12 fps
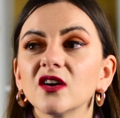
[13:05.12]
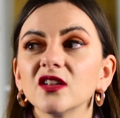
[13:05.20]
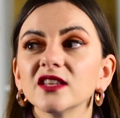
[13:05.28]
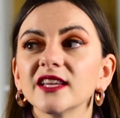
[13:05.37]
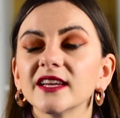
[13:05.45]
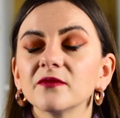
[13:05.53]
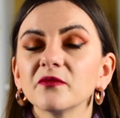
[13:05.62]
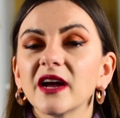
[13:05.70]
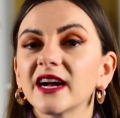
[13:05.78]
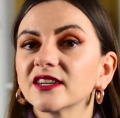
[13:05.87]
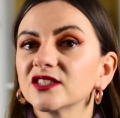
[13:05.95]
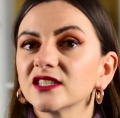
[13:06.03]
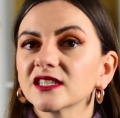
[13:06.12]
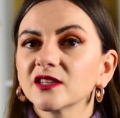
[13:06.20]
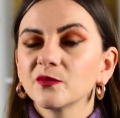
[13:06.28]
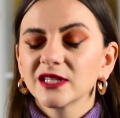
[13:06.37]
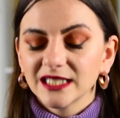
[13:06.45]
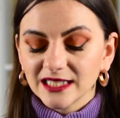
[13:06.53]
all that package is
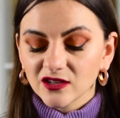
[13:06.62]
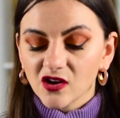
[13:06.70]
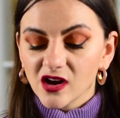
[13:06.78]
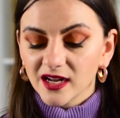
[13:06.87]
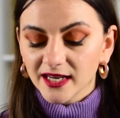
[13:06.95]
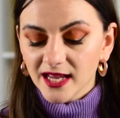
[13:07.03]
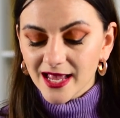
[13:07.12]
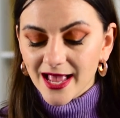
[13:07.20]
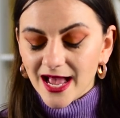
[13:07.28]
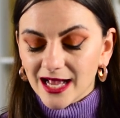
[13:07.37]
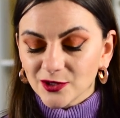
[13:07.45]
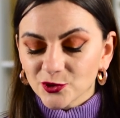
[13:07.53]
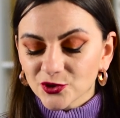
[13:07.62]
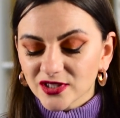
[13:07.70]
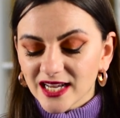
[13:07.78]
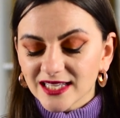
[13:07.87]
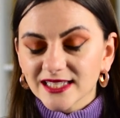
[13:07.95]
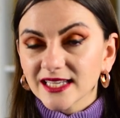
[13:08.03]
completely gone and
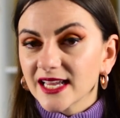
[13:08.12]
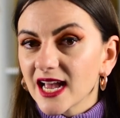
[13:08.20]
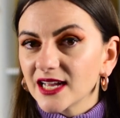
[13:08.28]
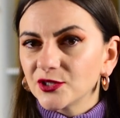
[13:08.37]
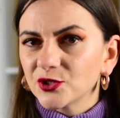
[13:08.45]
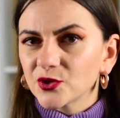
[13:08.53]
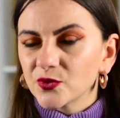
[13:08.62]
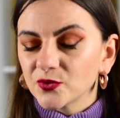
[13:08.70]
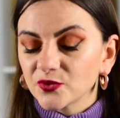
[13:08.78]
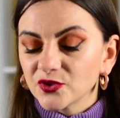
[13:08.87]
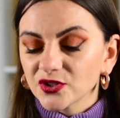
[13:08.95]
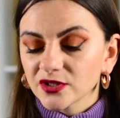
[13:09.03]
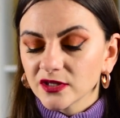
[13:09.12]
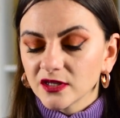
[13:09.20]
usually I say I don't